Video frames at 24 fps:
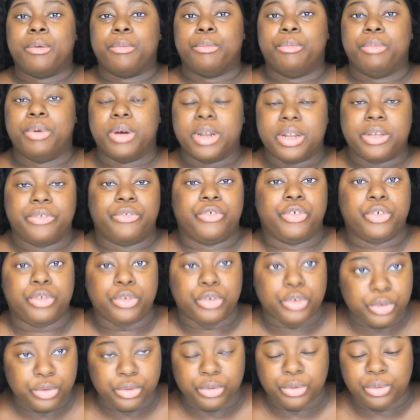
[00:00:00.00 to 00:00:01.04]
But if you
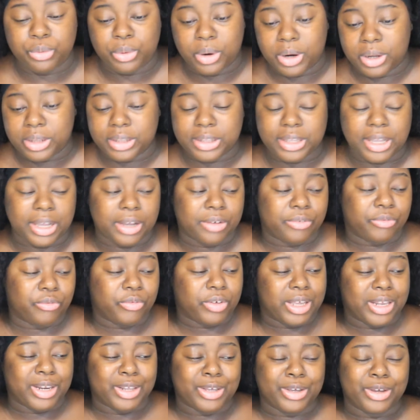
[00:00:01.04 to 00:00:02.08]
do want that
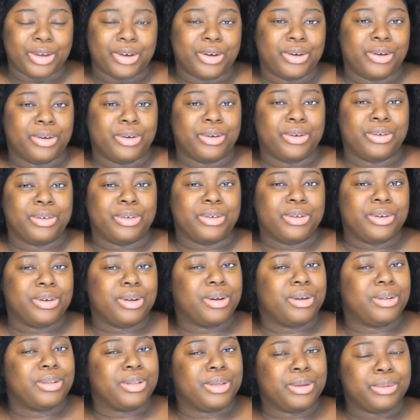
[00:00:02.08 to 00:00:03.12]
video, you
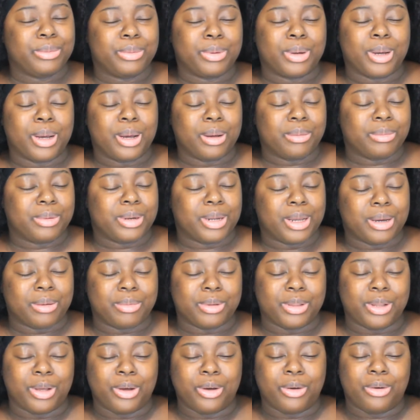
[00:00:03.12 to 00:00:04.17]
know, leave a comment down
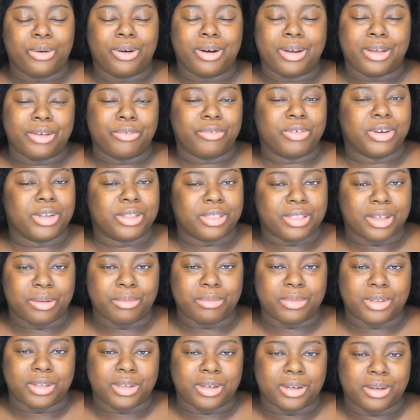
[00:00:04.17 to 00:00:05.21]
below or give it a
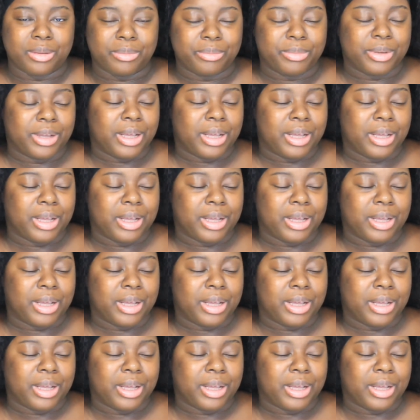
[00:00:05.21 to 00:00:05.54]
thumbs up.